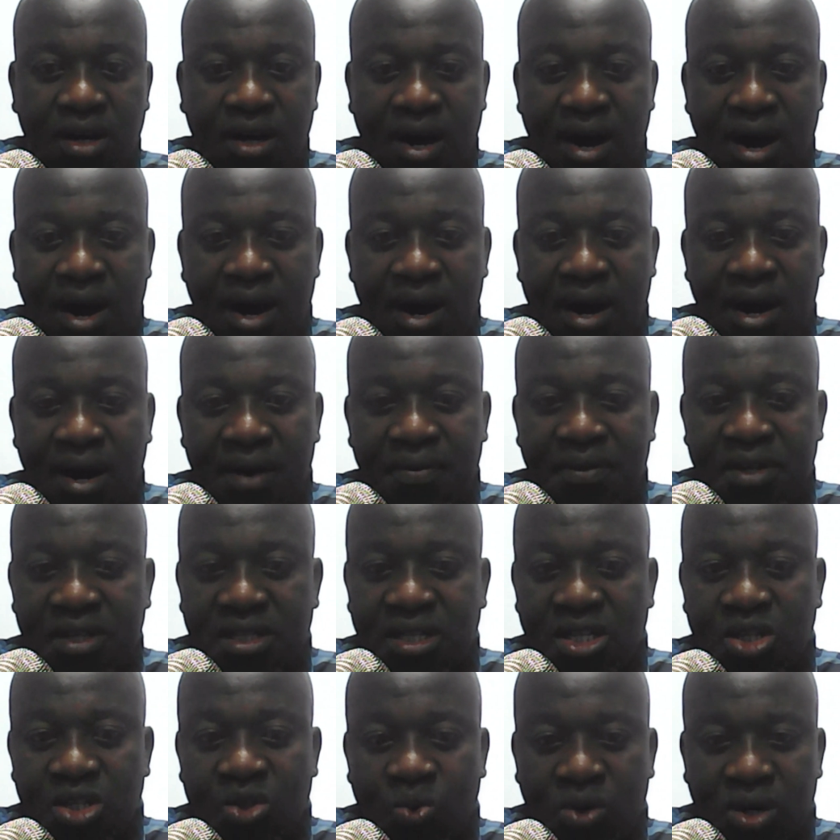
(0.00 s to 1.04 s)
And
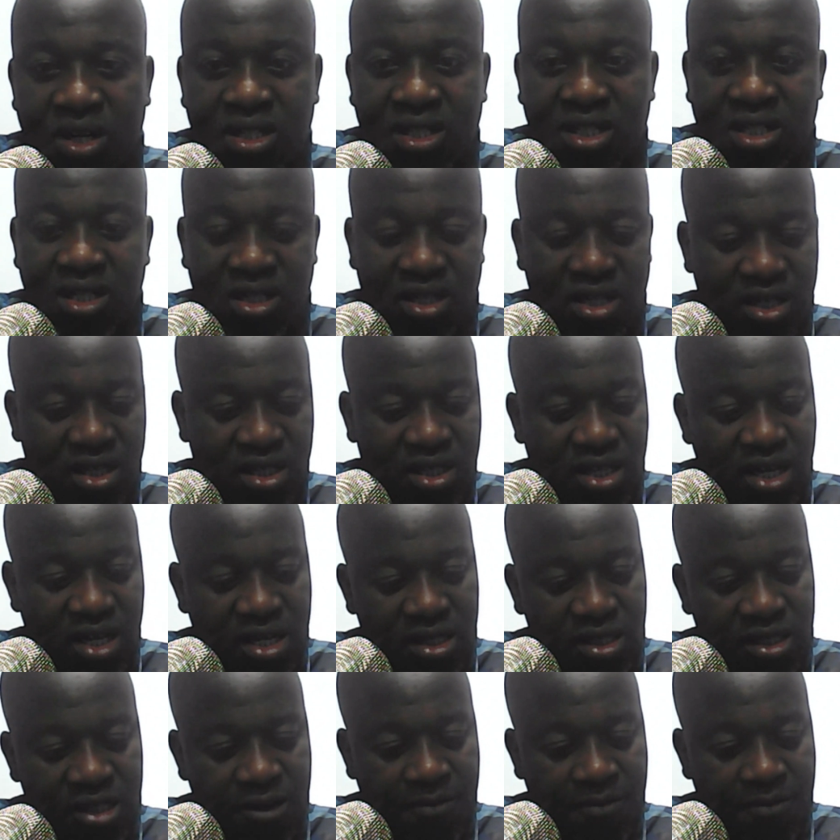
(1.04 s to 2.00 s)
this is what he says.